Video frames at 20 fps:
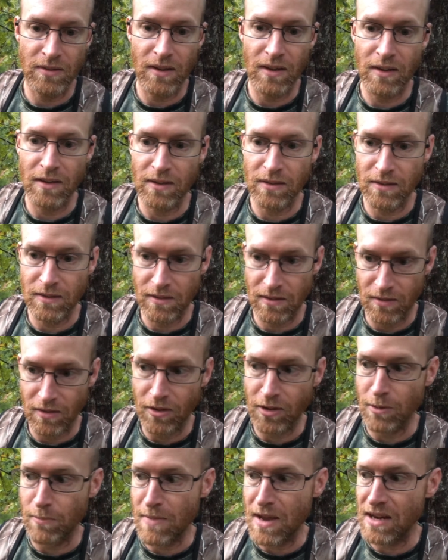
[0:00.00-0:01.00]
they
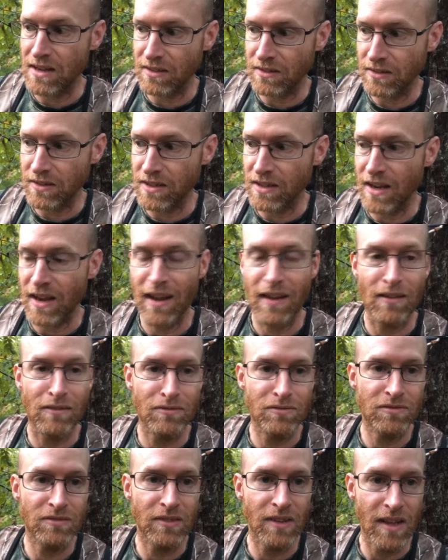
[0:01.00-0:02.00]
automatically
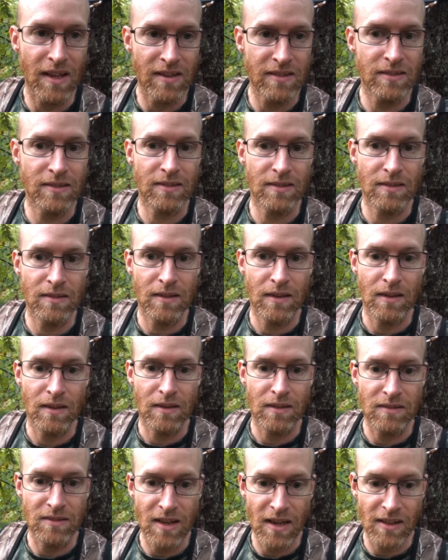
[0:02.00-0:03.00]
have less
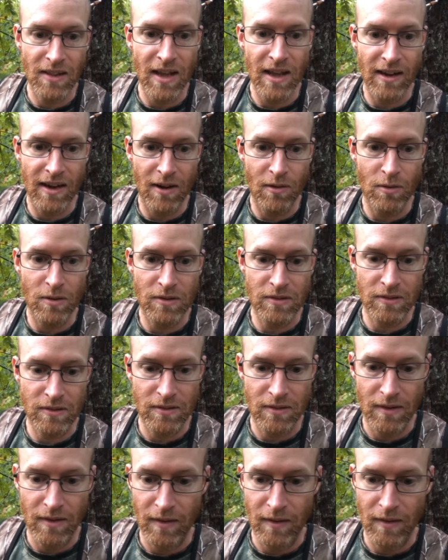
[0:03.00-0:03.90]
daylight hours.